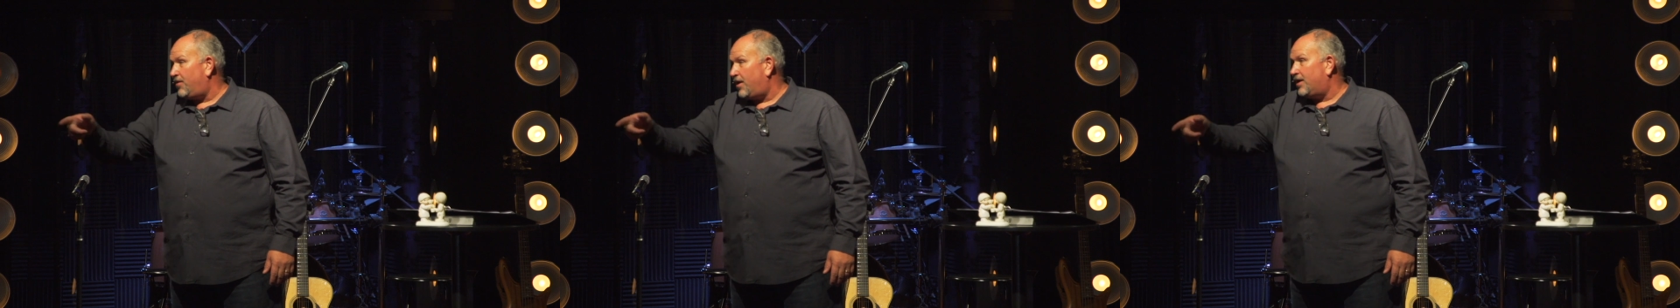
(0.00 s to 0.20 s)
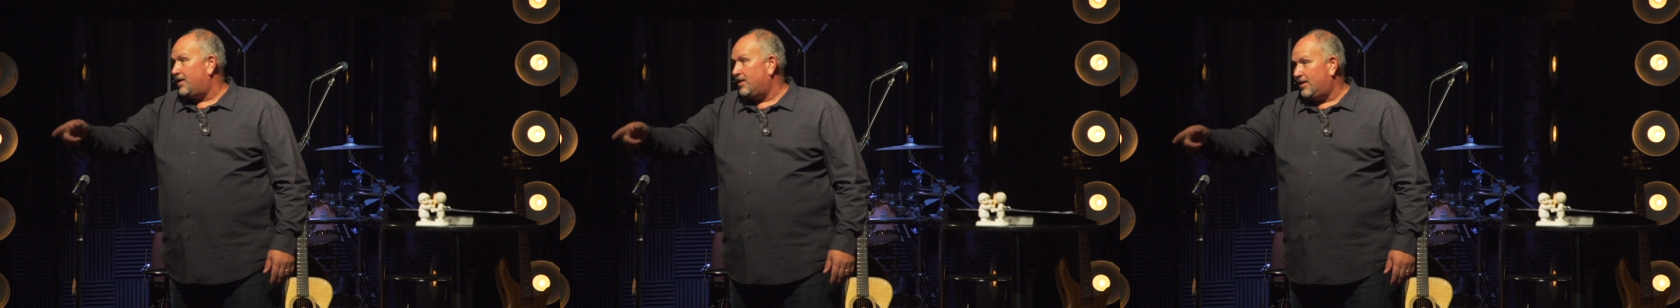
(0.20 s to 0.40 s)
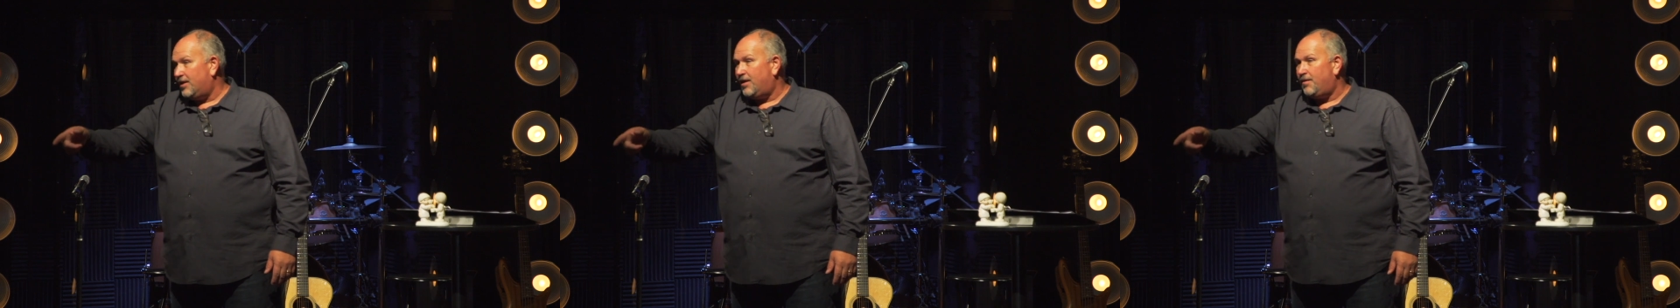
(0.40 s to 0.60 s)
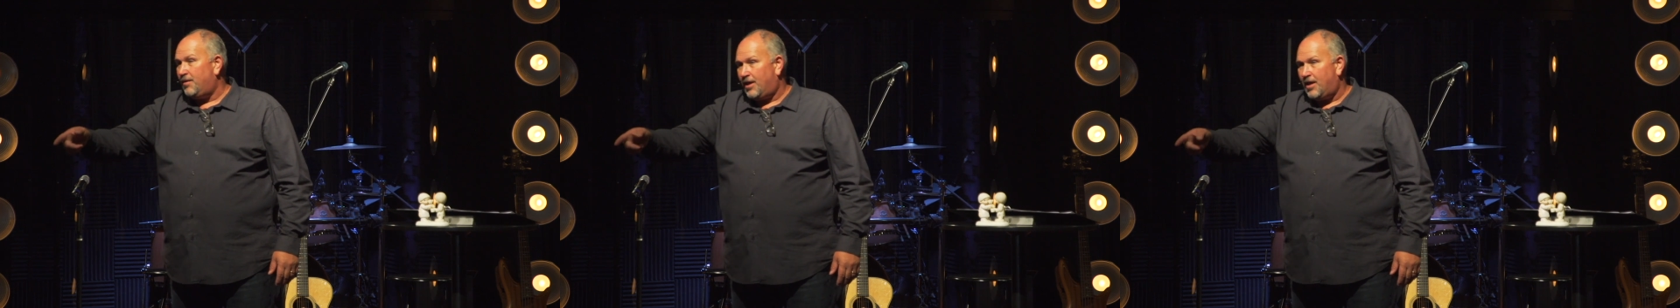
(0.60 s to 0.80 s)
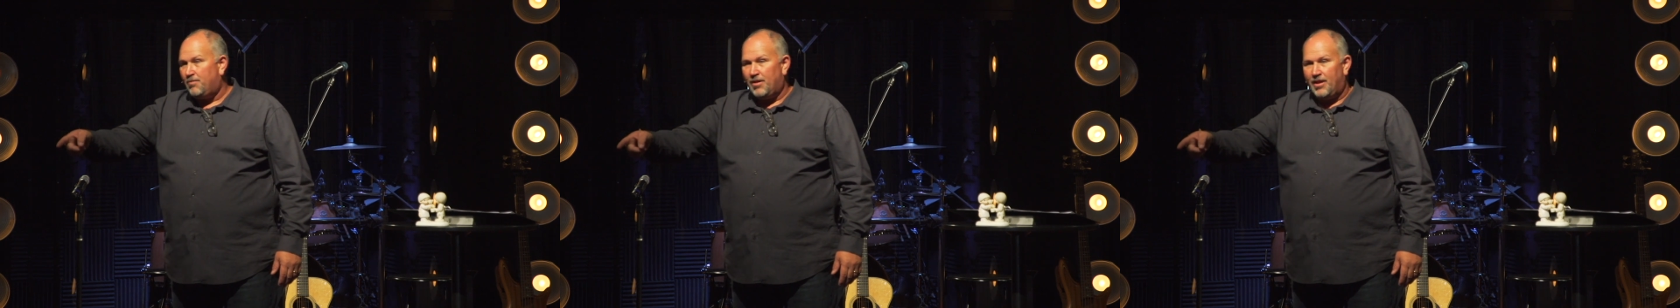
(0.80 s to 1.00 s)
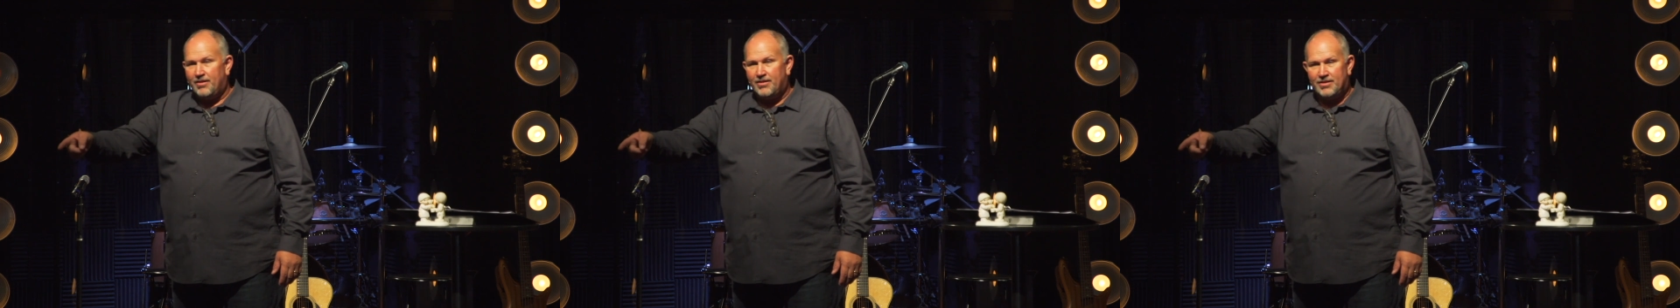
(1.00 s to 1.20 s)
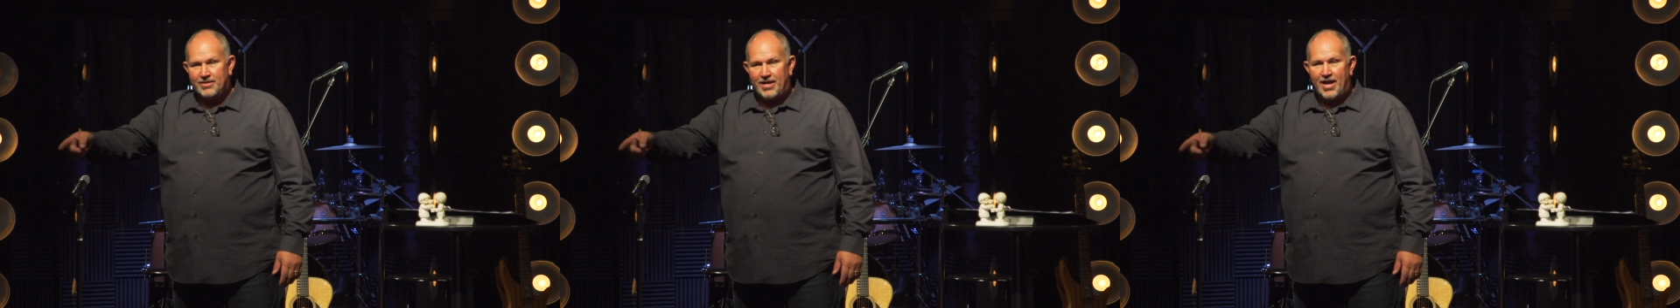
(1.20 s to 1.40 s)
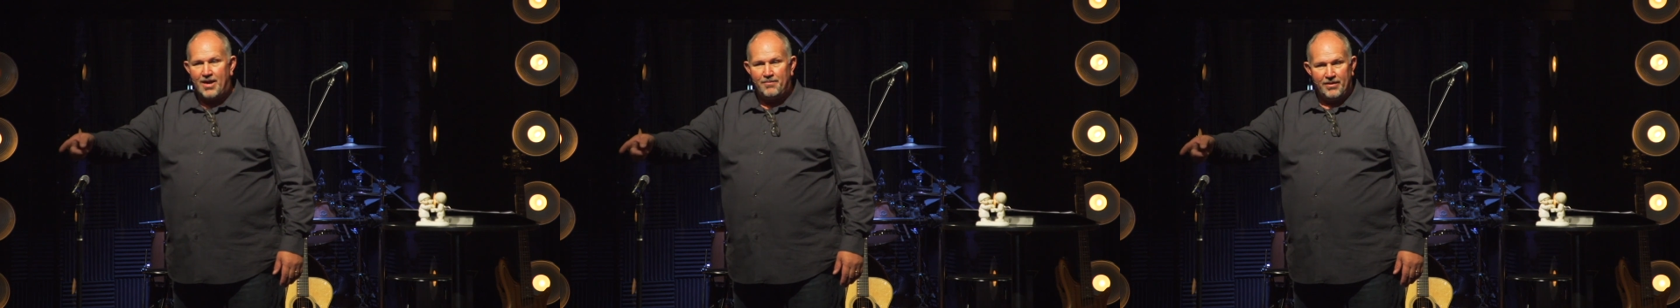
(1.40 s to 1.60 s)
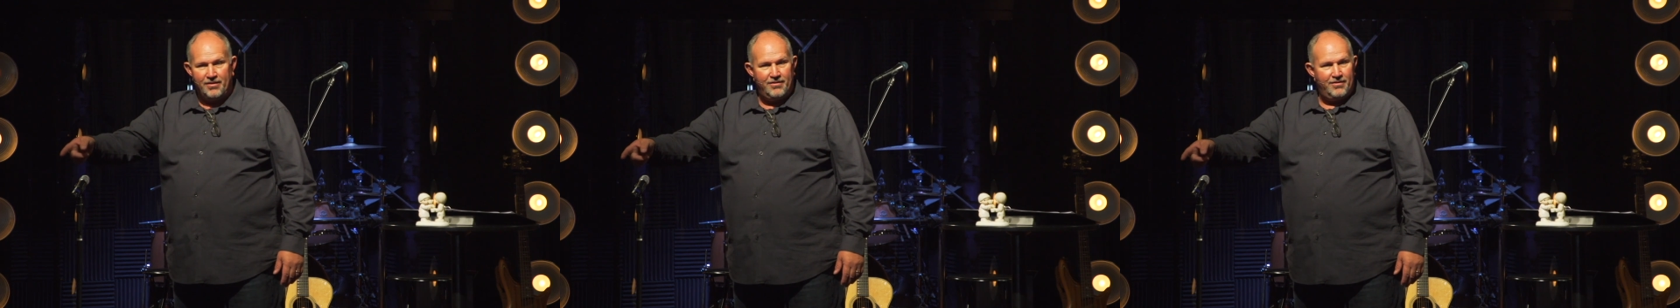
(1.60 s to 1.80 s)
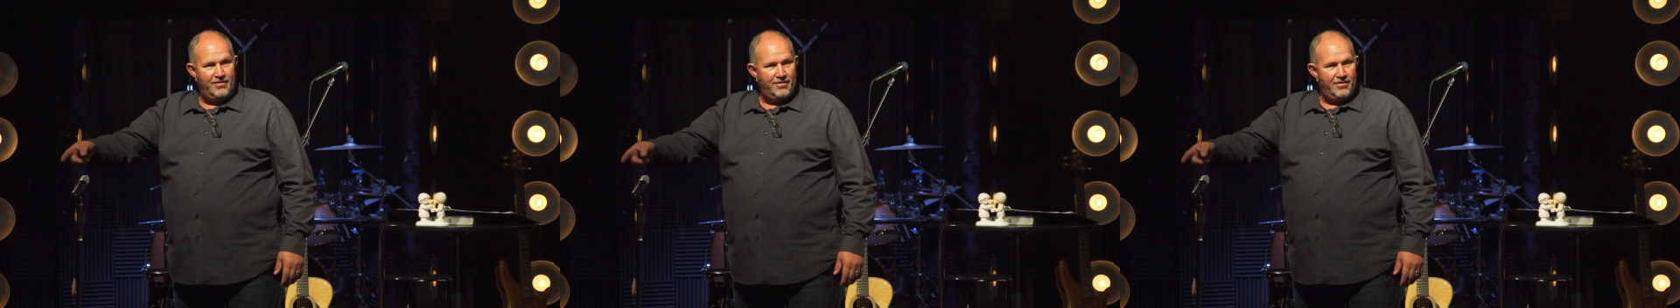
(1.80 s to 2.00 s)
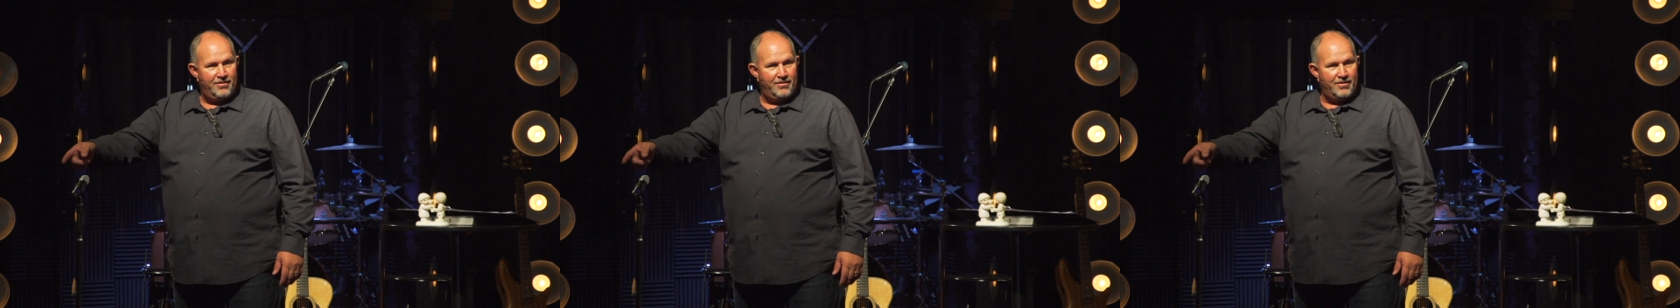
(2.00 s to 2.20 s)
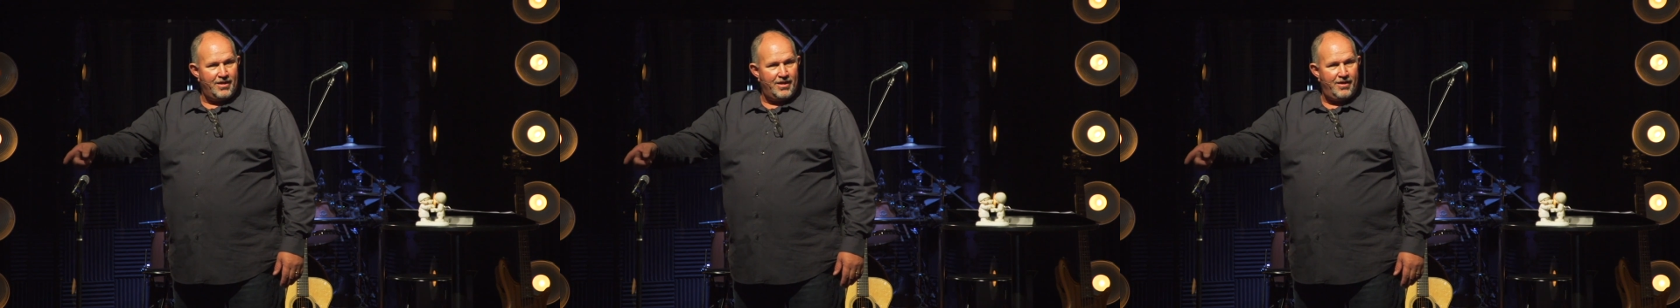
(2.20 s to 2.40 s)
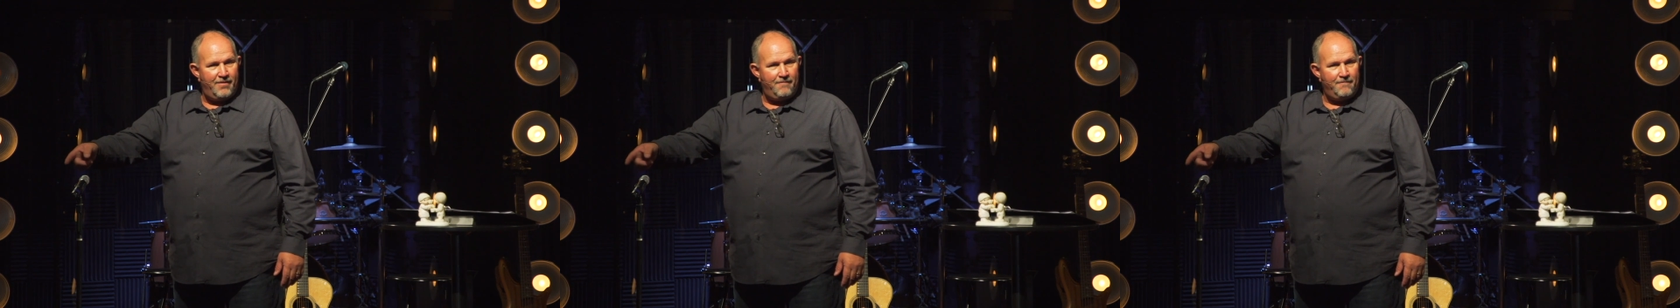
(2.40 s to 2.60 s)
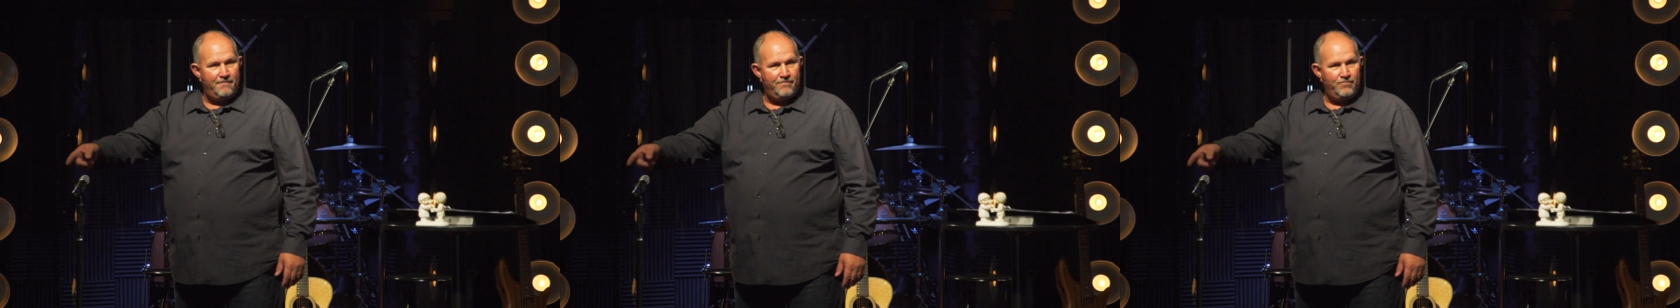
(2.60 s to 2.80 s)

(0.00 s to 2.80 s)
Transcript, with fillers: I keep letting this happen. Right?